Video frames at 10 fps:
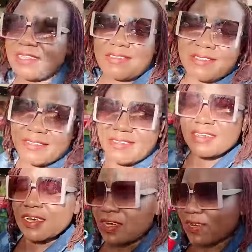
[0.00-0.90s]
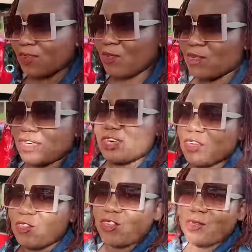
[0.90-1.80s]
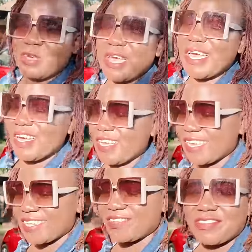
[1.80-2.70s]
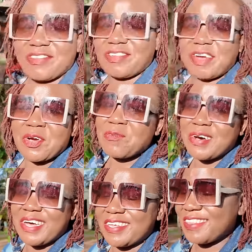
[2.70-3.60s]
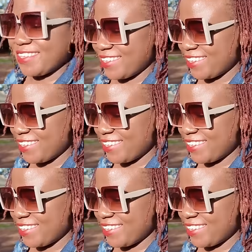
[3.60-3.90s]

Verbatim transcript: it to the Jamaican Jerk Pan